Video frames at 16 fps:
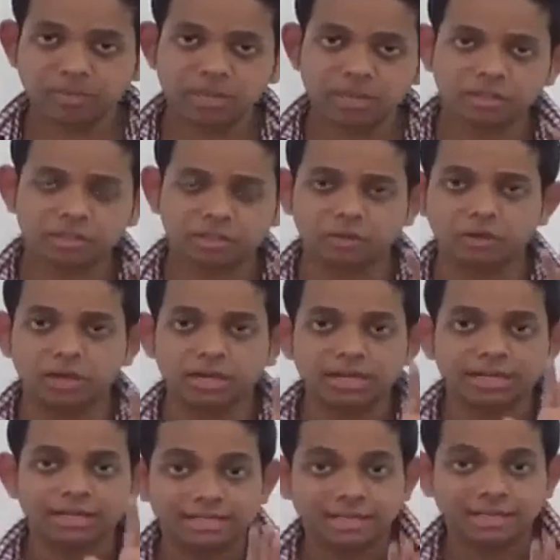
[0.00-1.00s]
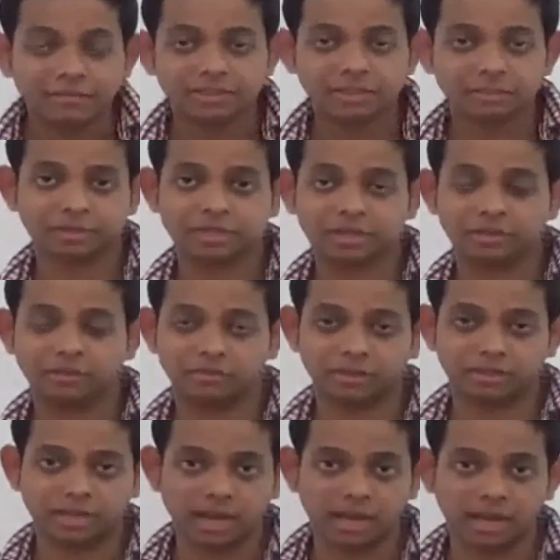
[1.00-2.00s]
So 70% of the
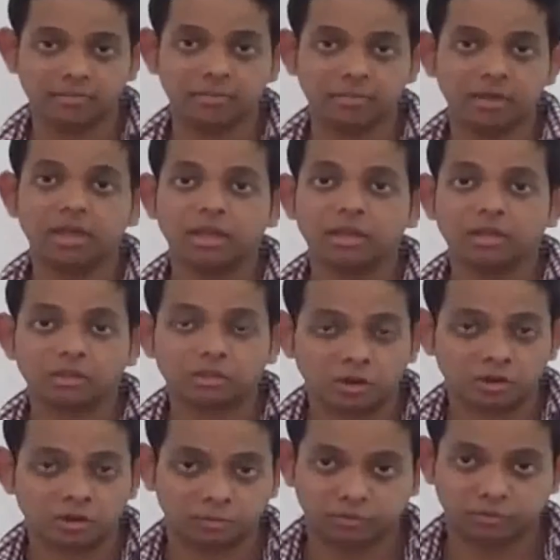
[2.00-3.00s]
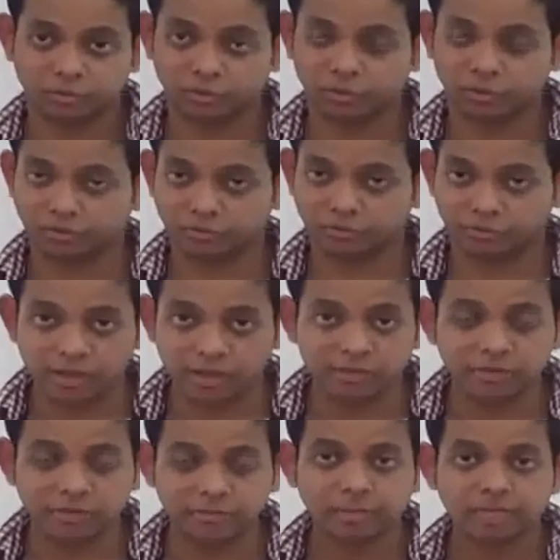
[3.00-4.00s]
time stocks move in your favor,
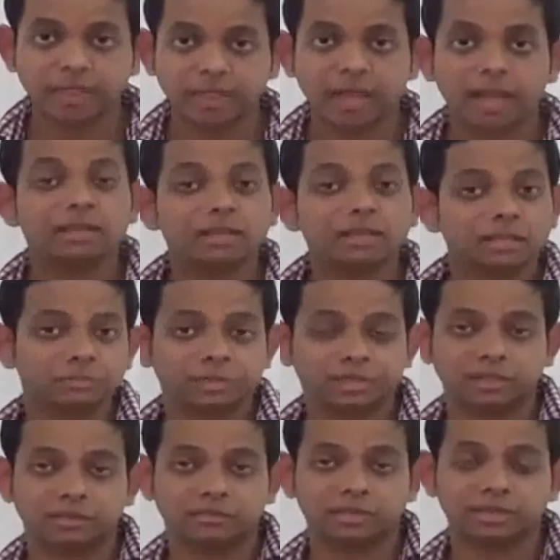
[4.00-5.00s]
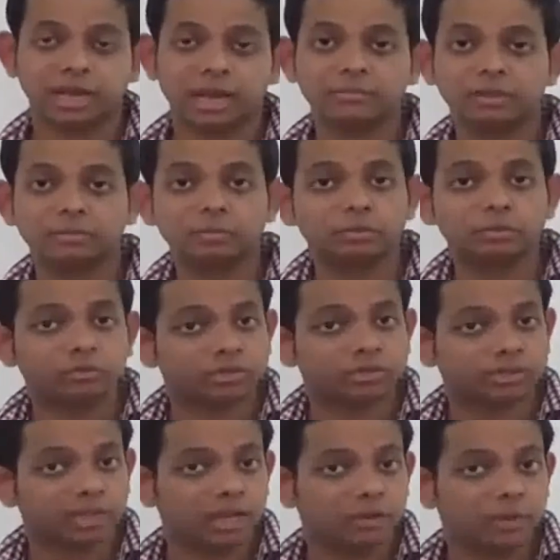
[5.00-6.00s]
and 30% of the time they move
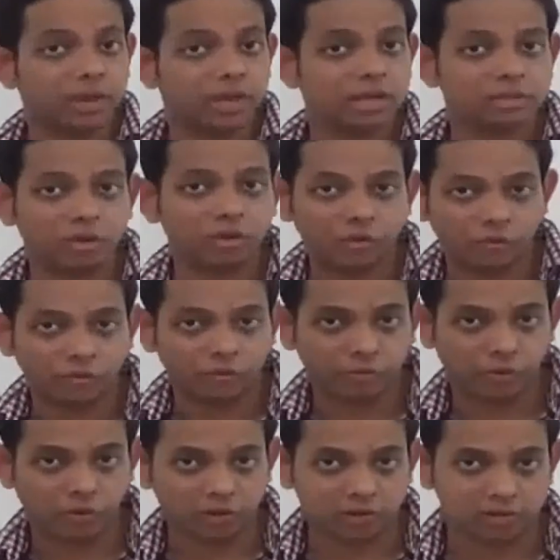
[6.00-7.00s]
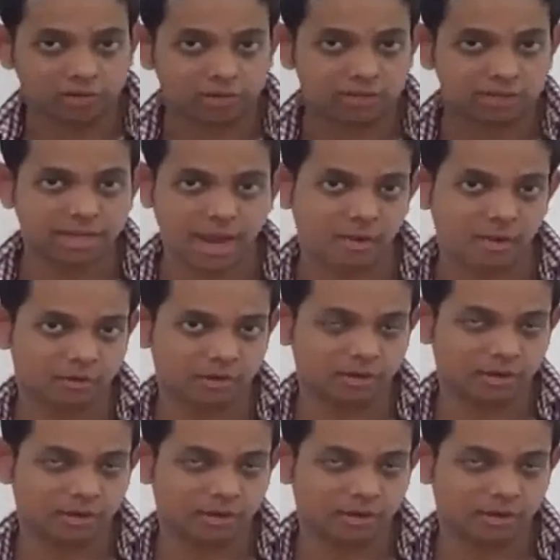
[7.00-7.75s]
sideways or fall down.